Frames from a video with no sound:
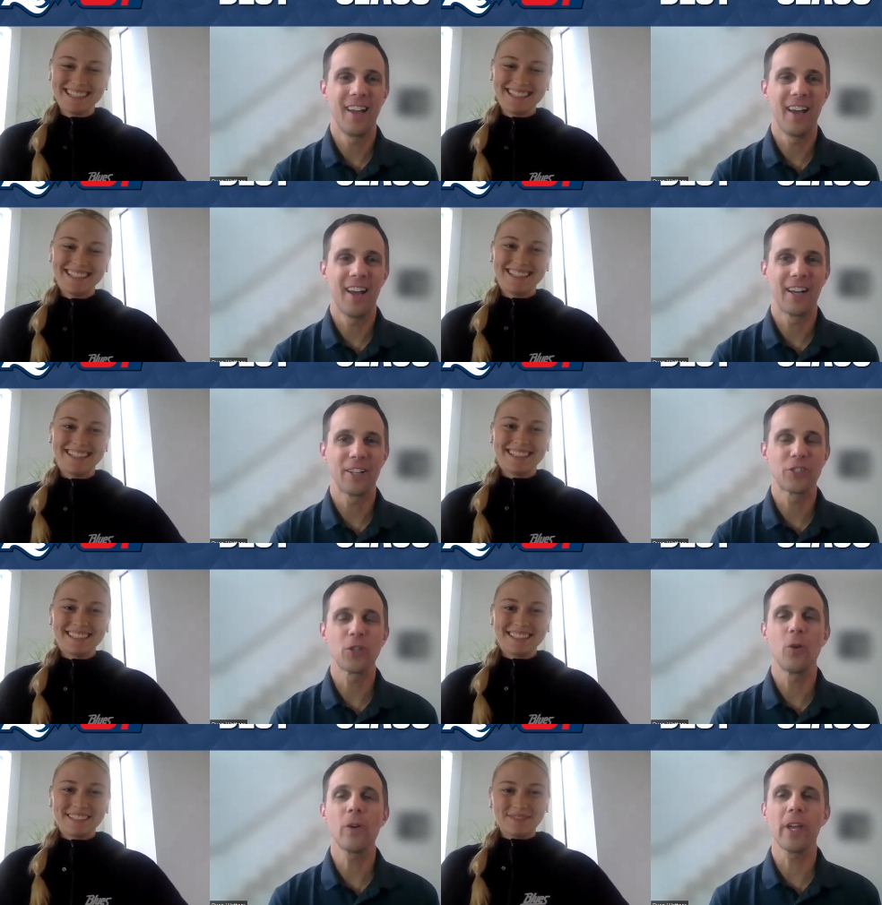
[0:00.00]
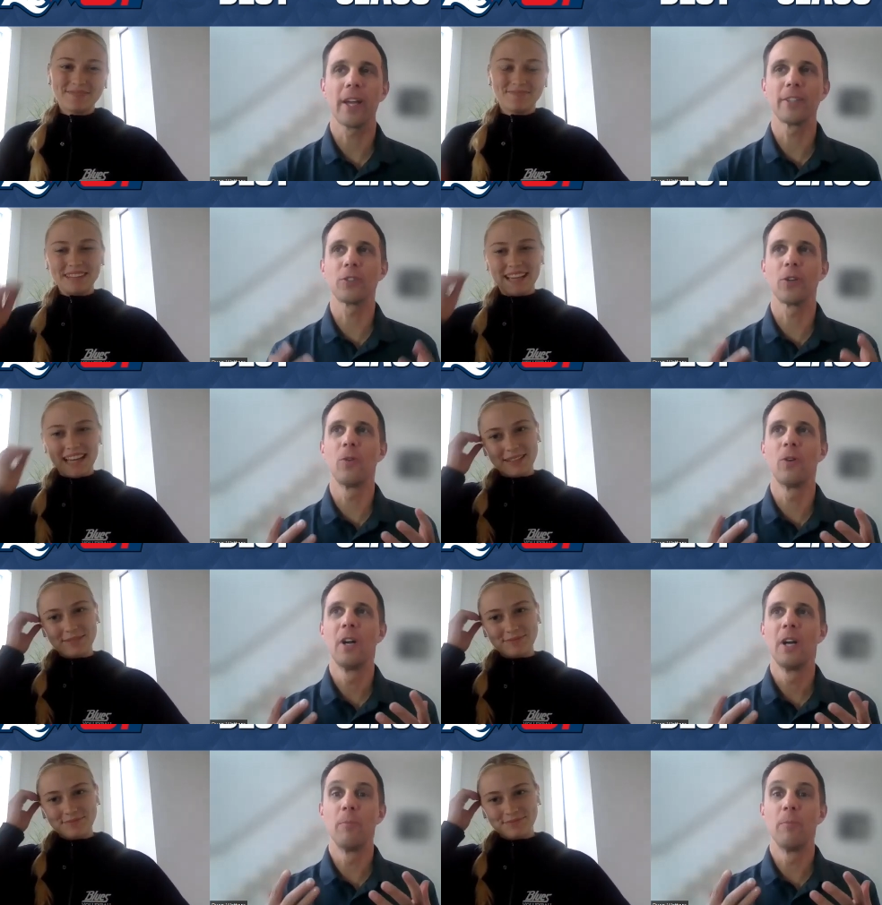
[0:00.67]
Speaker 1: yeah. So okay. So
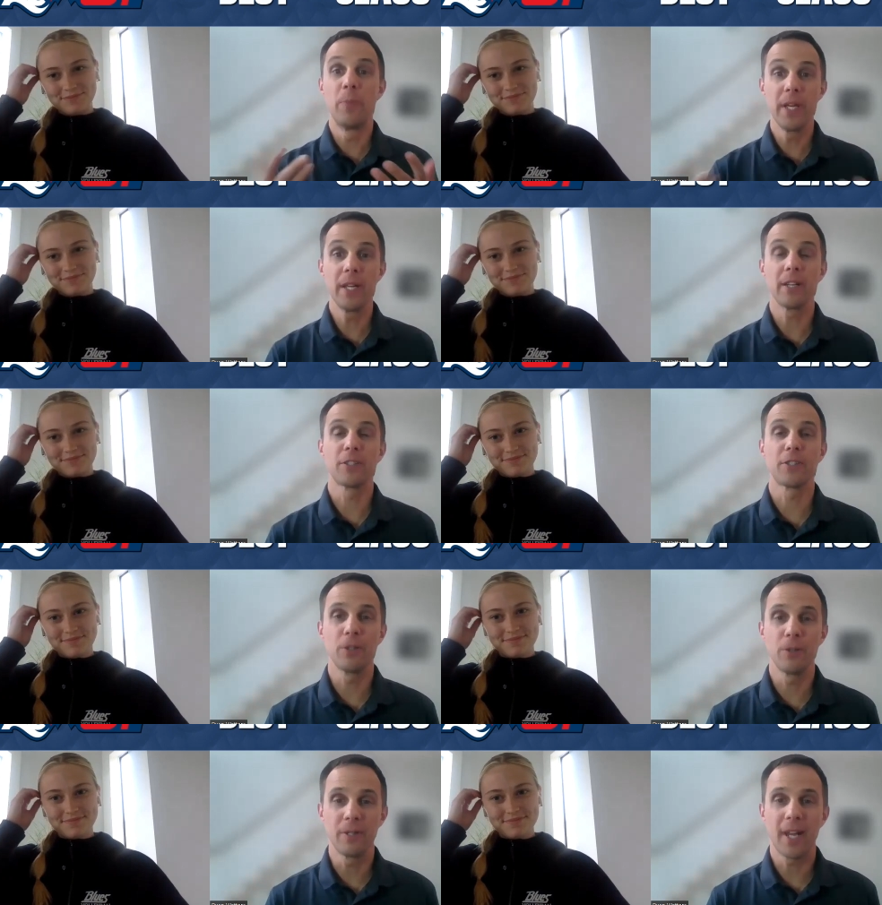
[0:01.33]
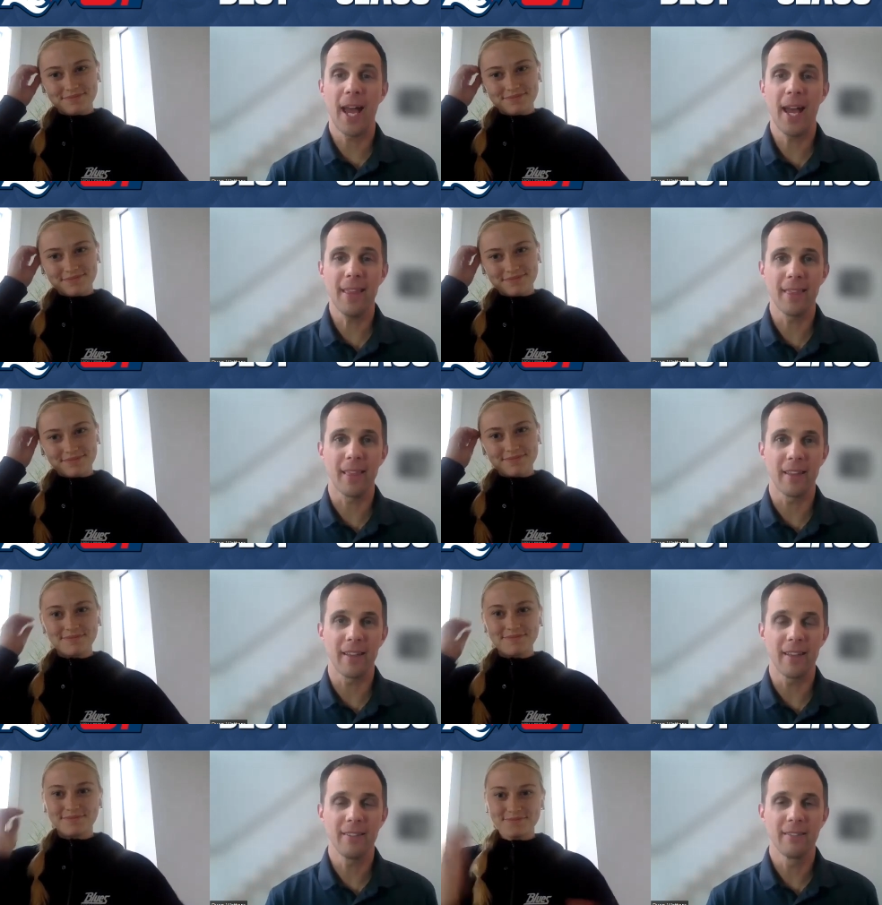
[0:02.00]
yeah. being a student
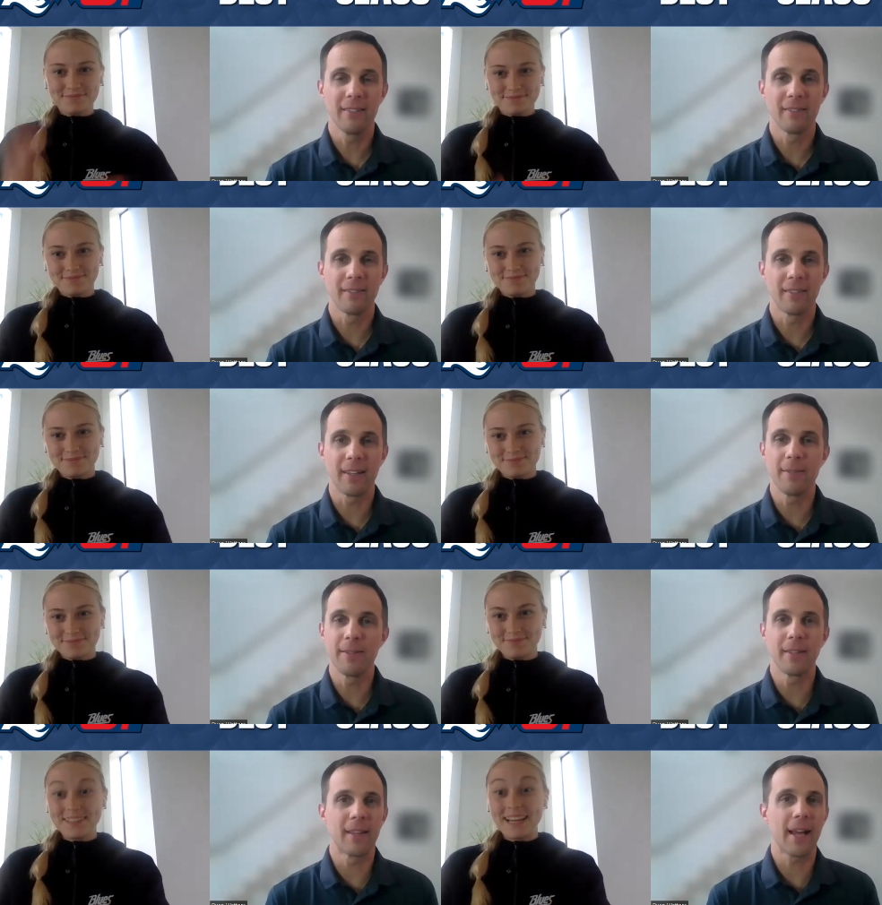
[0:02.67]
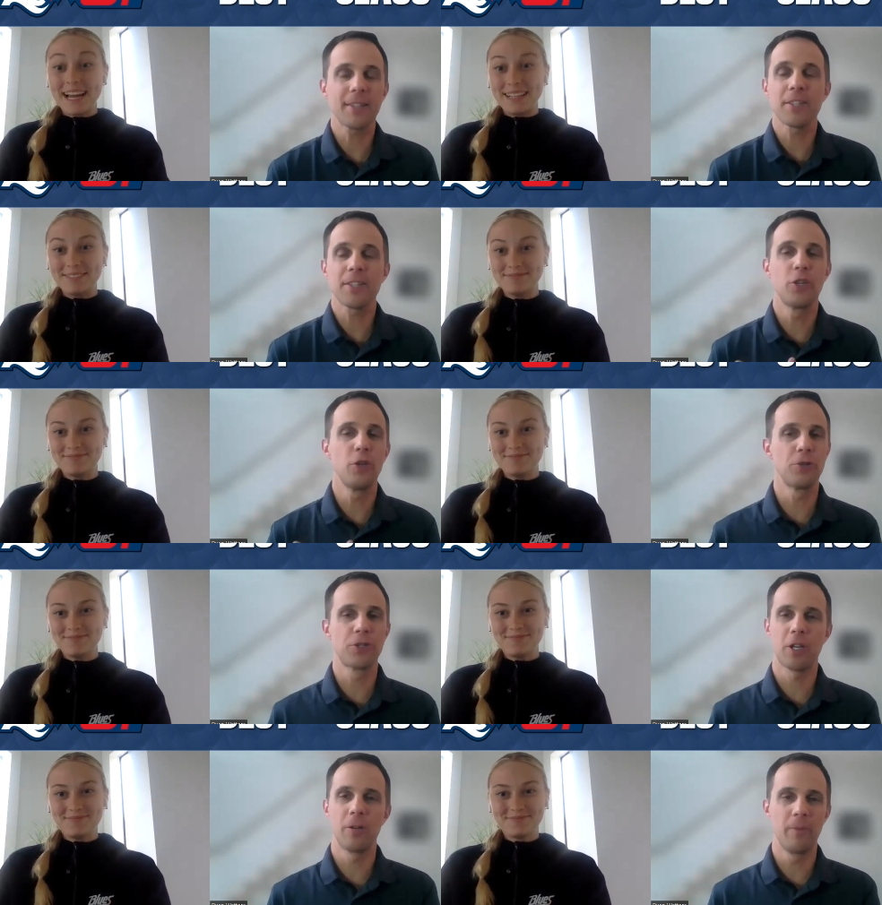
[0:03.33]
athlete, I mean, that's yeah. a
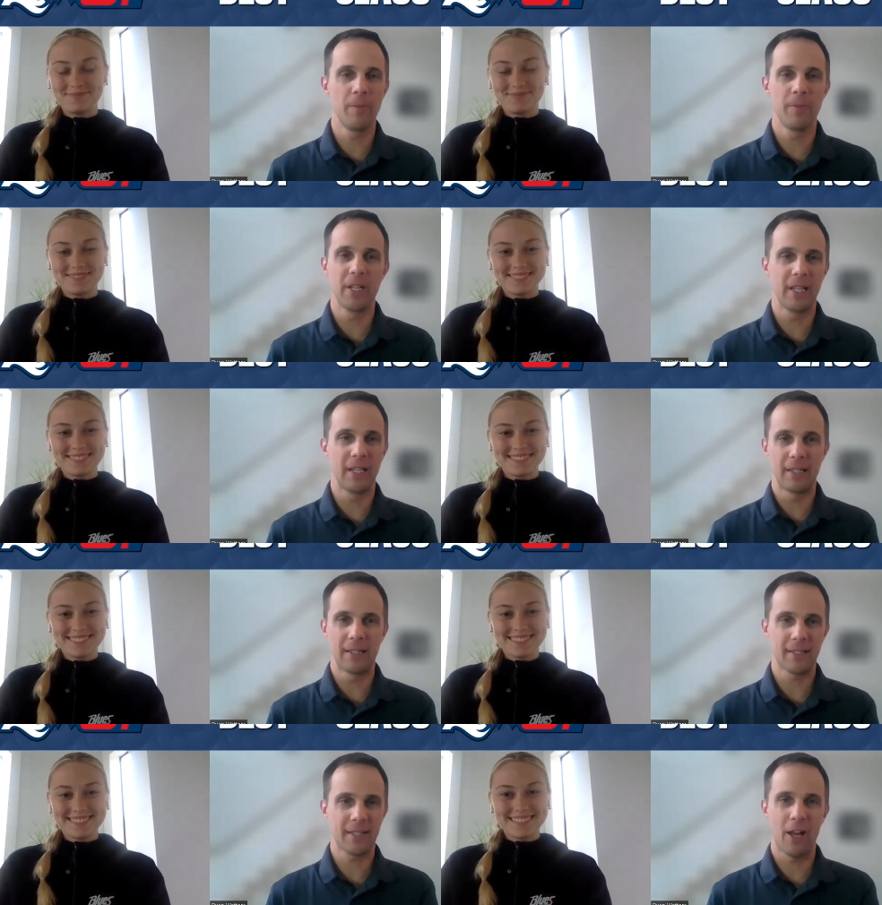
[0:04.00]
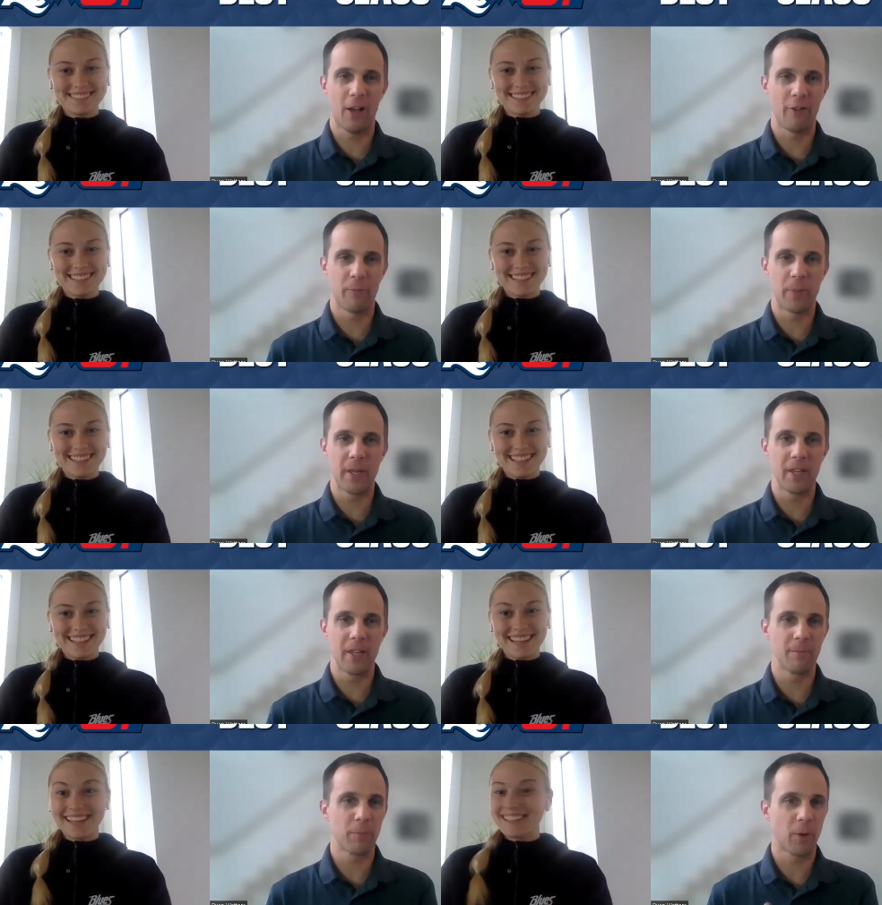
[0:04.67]
huge commitment in itself.
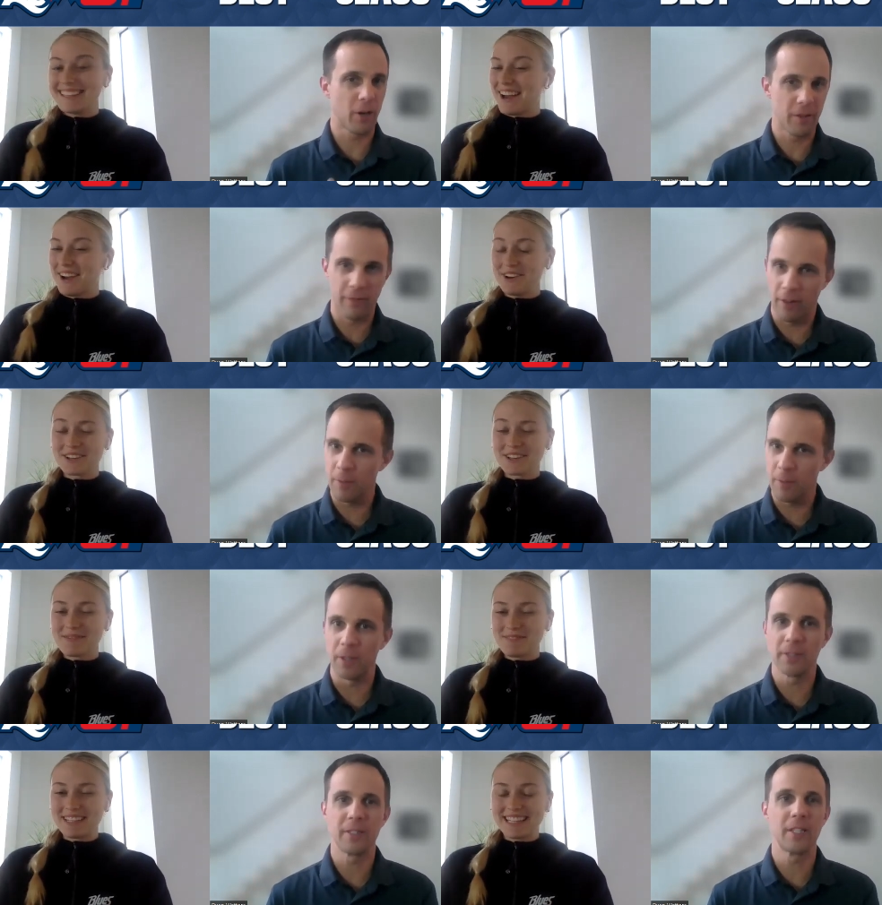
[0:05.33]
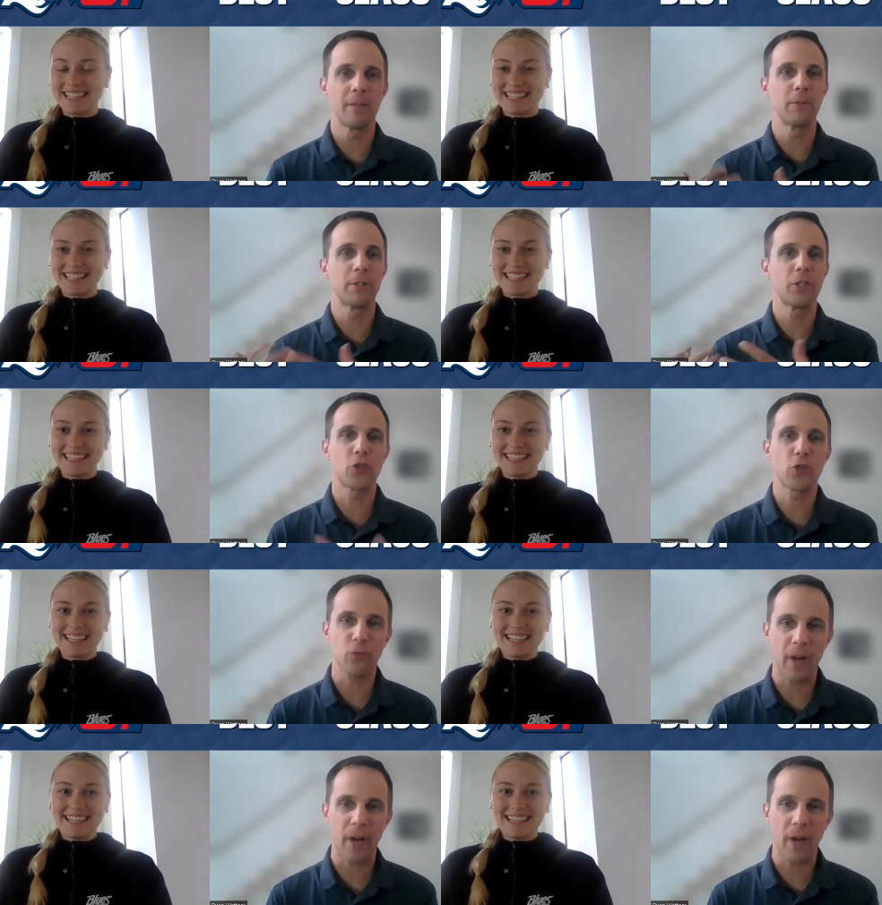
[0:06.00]
Being part of the yeah, volleyball completely. team,